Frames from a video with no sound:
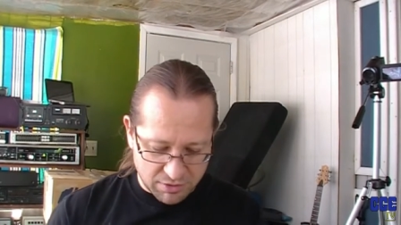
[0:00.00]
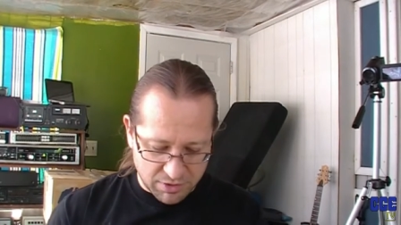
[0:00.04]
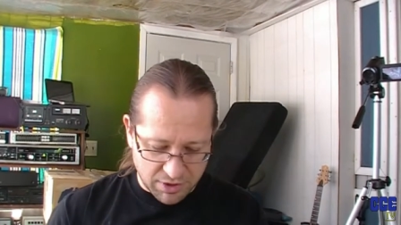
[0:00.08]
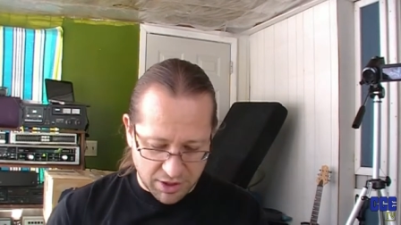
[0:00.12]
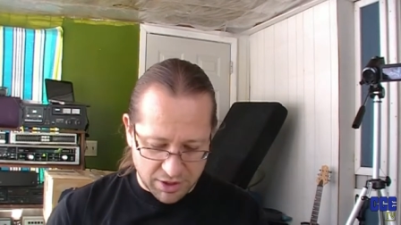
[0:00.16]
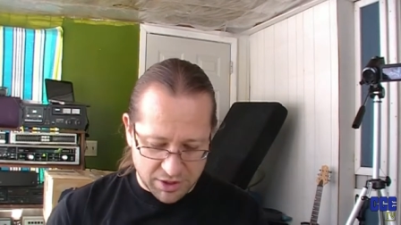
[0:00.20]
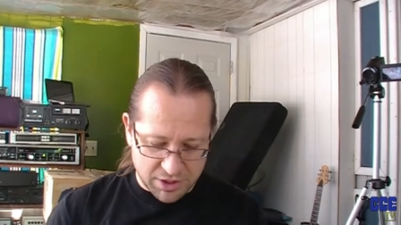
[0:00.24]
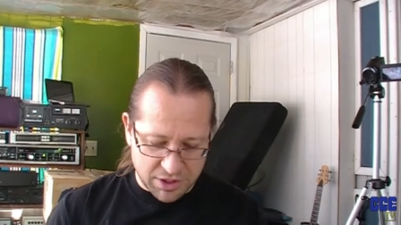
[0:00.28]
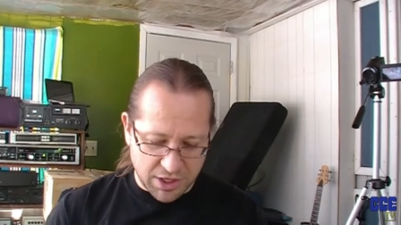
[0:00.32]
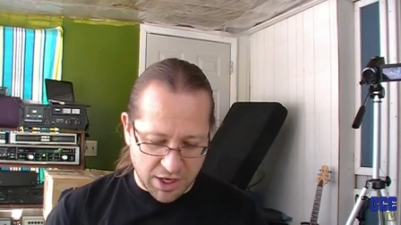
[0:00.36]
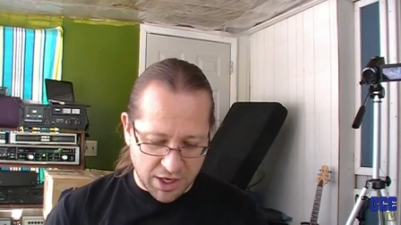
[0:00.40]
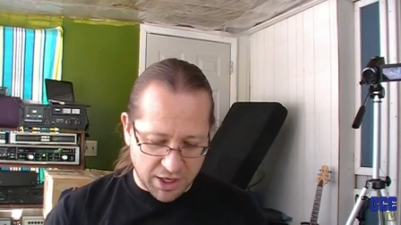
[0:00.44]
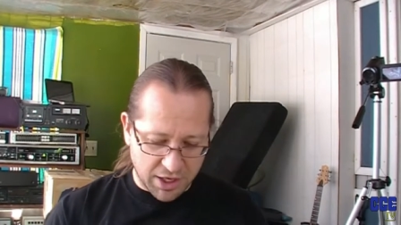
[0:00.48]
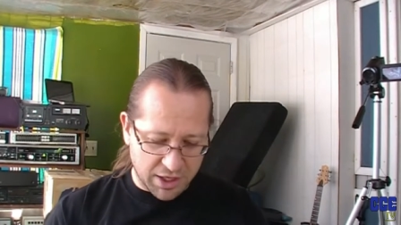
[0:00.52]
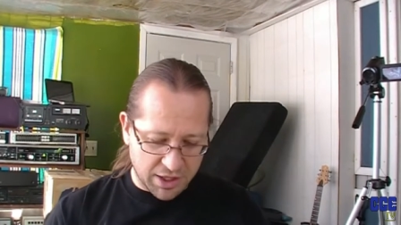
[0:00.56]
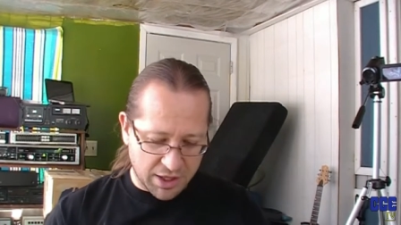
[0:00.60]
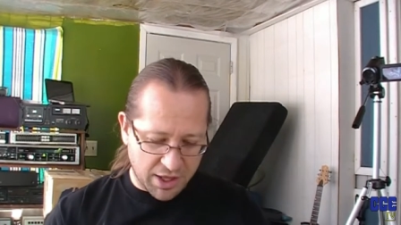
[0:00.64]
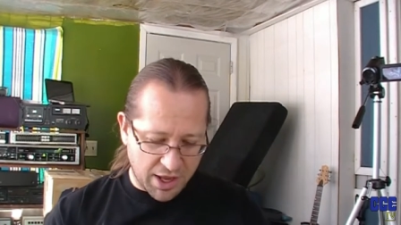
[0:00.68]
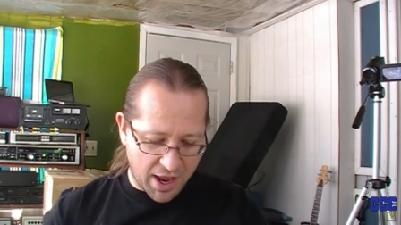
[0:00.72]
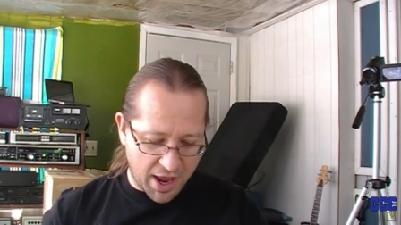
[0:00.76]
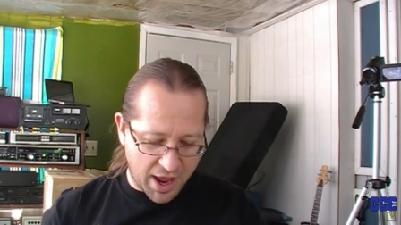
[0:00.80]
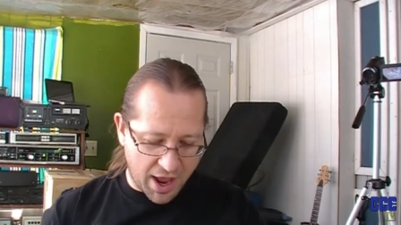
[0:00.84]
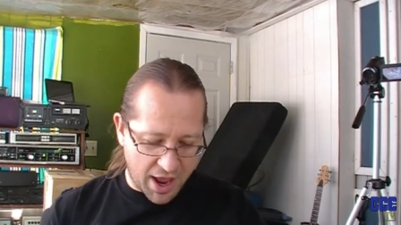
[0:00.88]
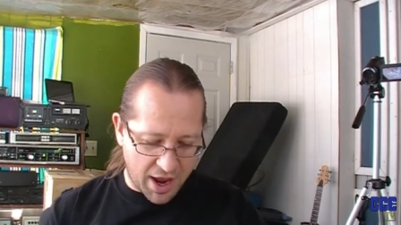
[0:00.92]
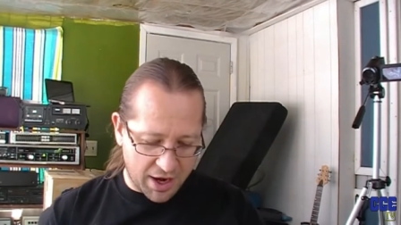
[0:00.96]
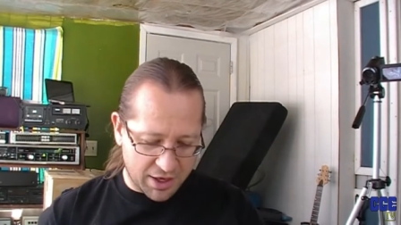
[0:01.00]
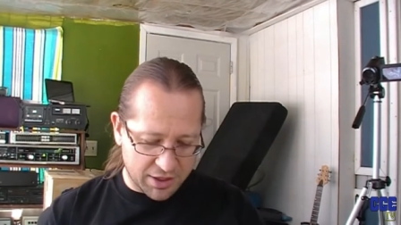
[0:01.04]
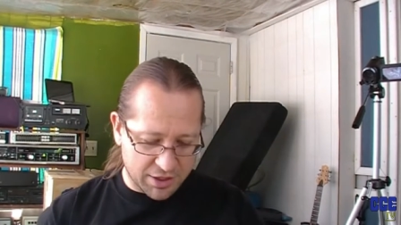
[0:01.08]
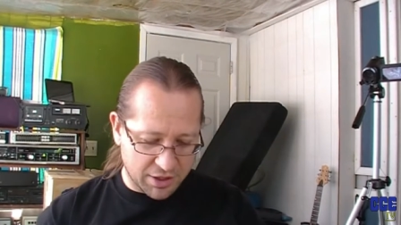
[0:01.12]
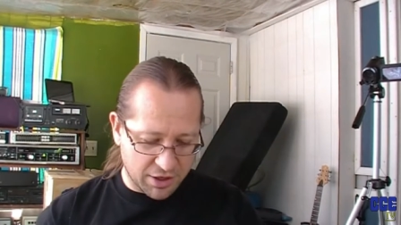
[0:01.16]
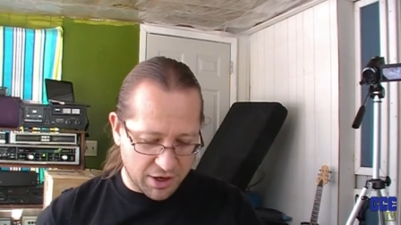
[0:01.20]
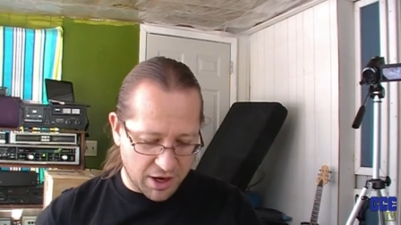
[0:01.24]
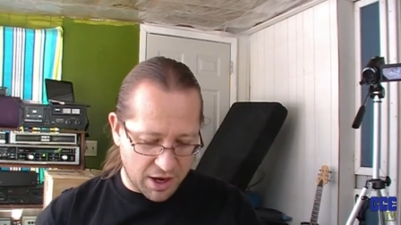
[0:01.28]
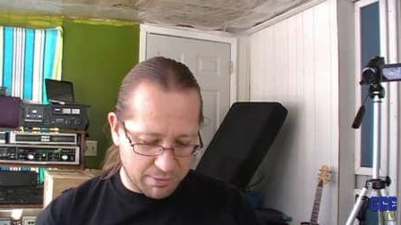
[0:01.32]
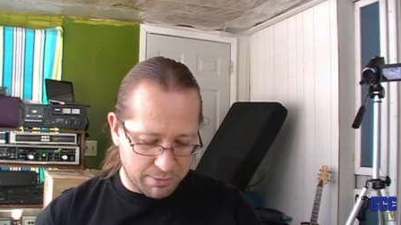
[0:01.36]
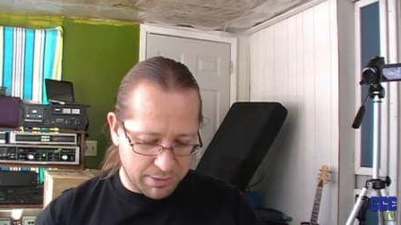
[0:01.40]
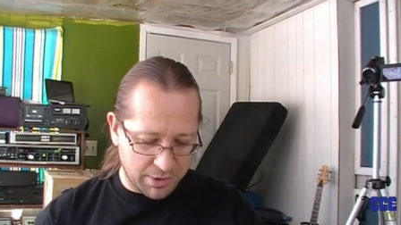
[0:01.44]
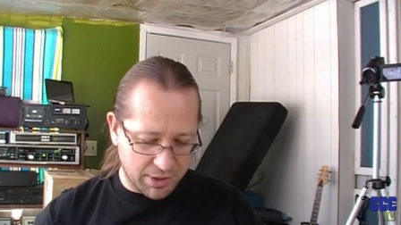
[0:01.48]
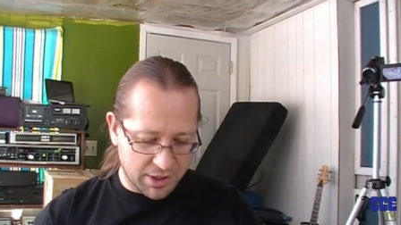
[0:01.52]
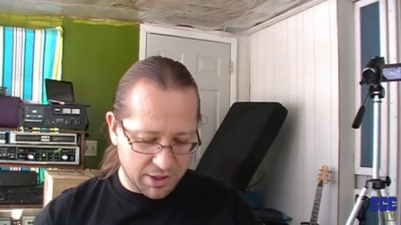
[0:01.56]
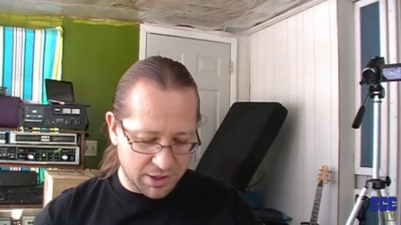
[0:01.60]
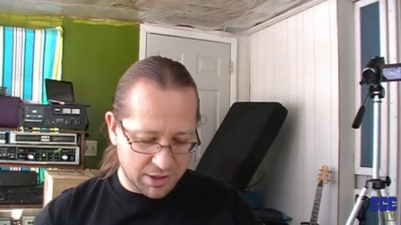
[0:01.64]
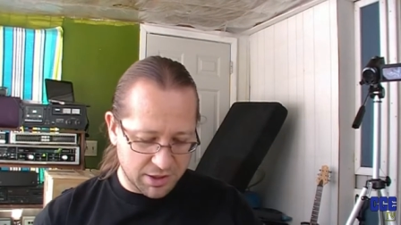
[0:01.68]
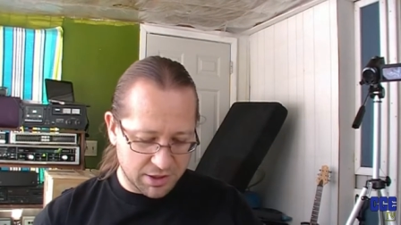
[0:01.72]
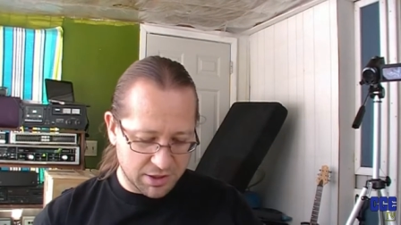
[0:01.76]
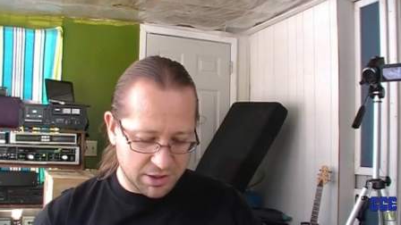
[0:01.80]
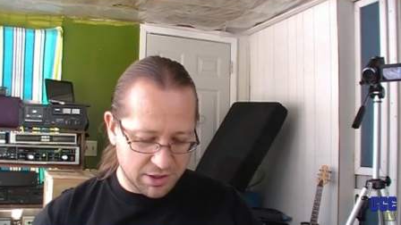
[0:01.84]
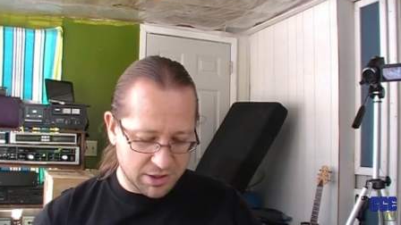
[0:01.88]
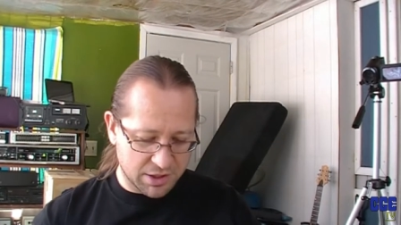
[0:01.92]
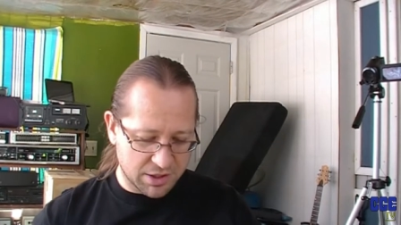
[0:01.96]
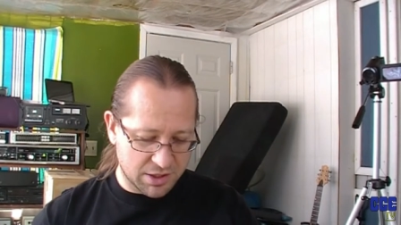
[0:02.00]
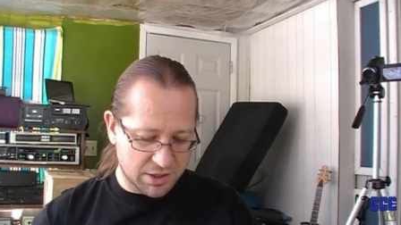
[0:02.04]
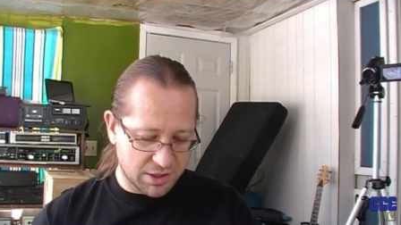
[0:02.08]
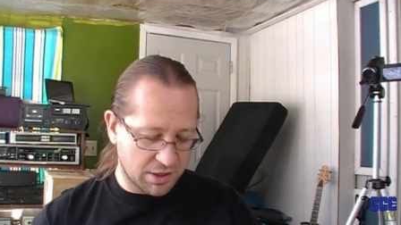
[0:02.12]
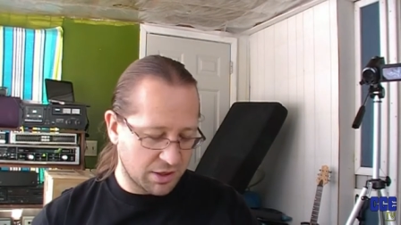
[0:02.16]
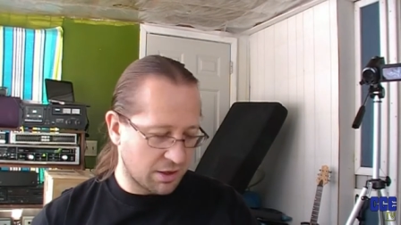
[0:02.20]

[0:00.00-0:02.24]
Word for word: when I stick it in the hack top because,